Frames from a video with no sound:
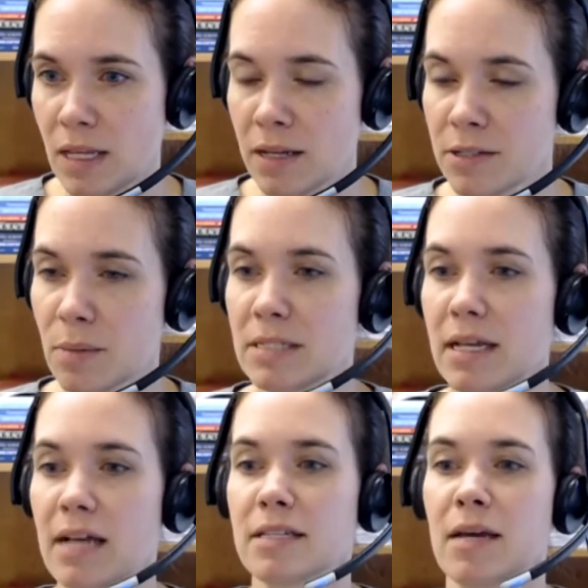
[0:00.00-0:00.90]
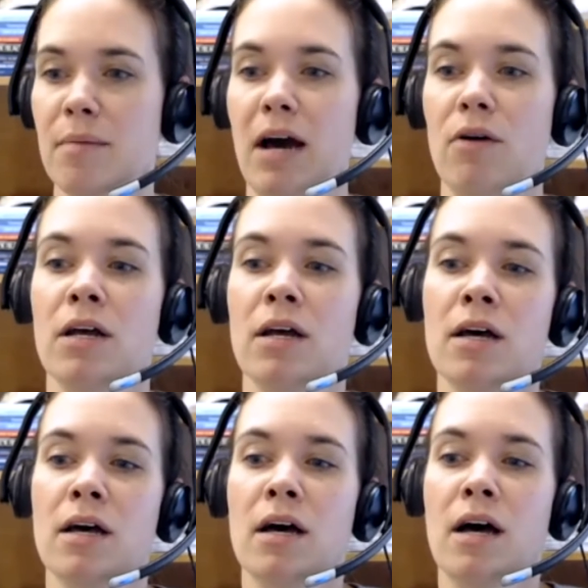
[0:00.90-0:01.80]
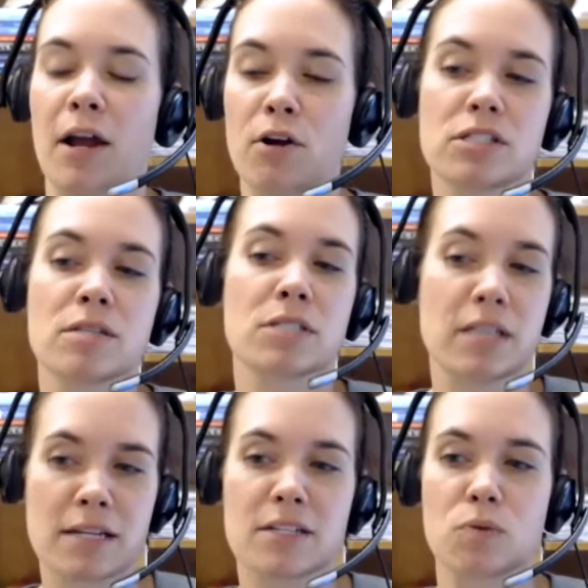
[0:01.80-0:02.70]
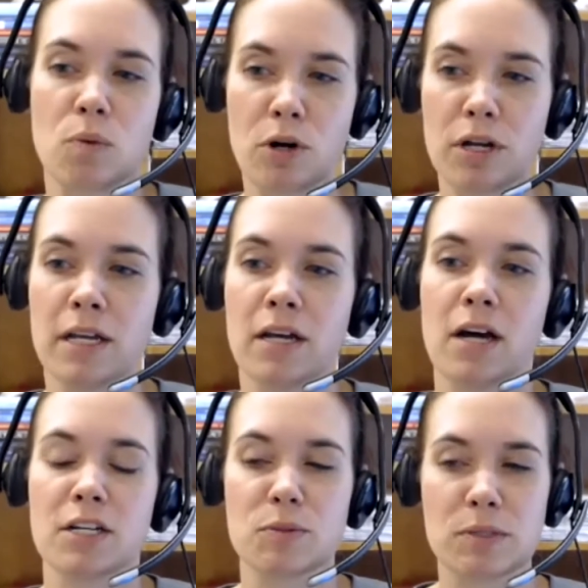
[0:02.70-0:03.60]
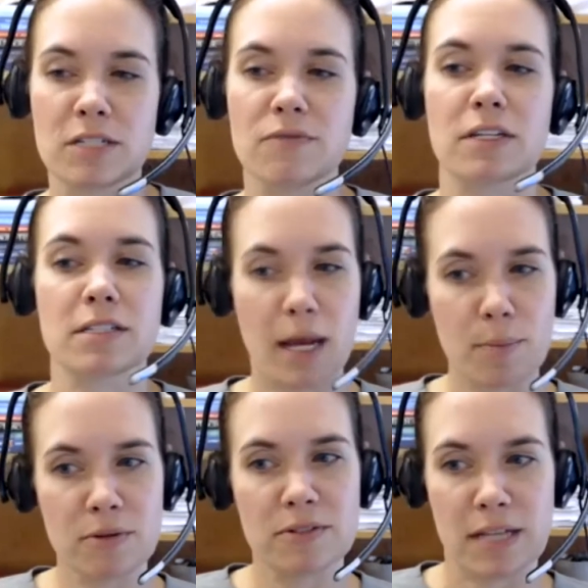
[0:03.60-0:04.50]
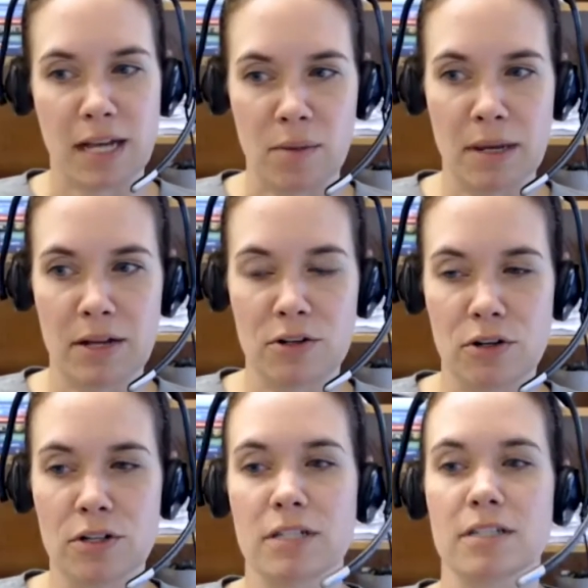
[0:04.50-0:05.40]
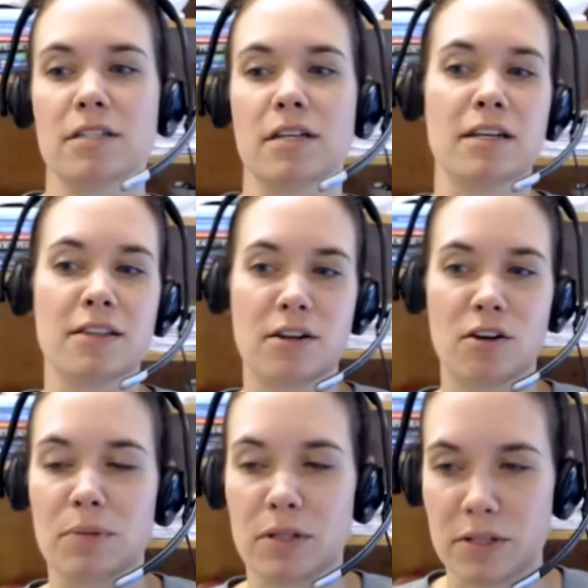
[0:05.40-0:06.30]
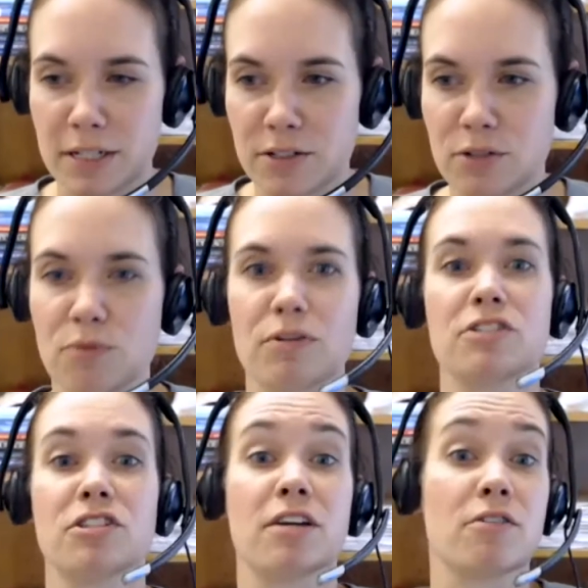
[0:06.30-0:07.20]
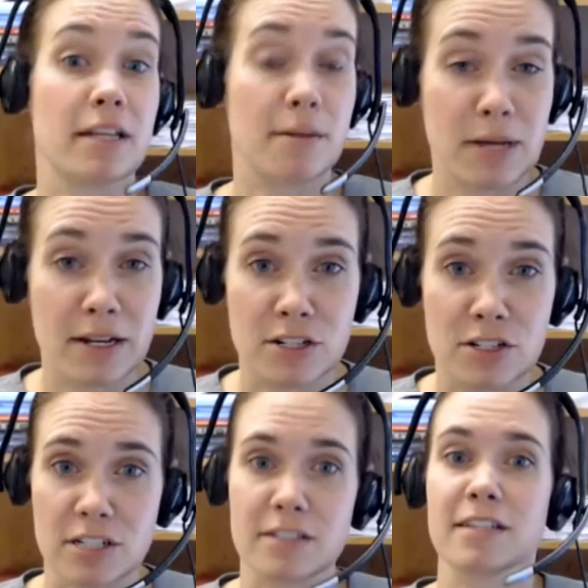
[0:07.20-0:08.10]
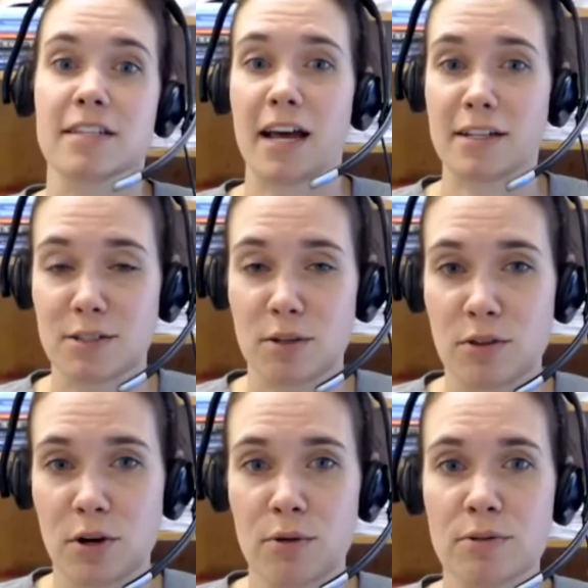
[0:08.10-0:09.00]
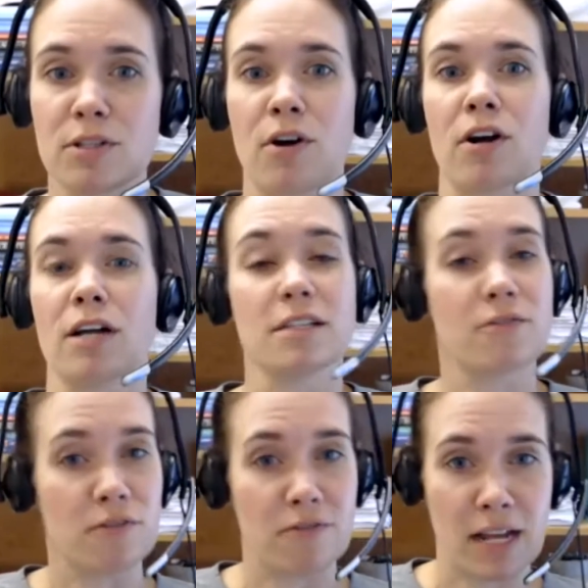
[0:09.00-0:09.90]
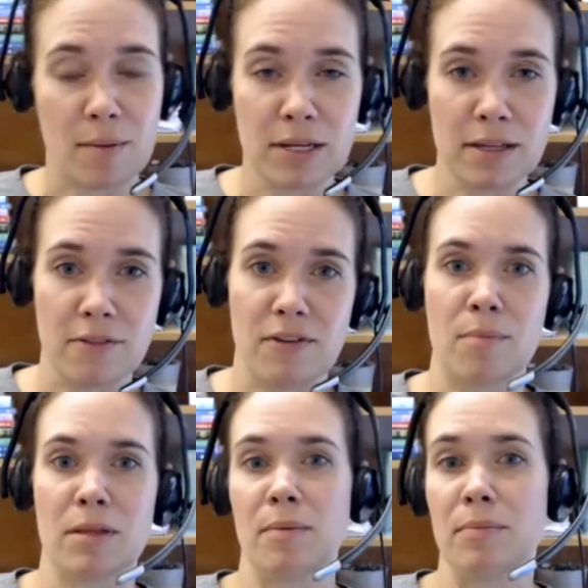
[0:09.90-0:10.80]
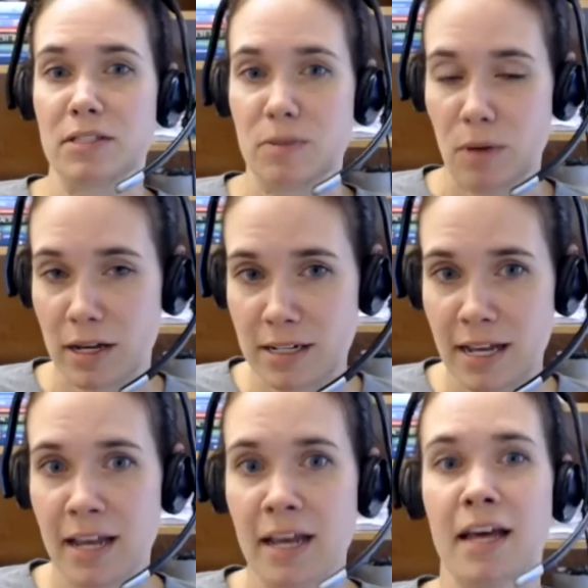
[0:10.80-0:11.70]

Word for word: And somebody's asking about, I heard some scientists were working on a specific type of salamander to study their ability to regenerate appendages. Yes, so those are a different family, the family Ambystomatidae.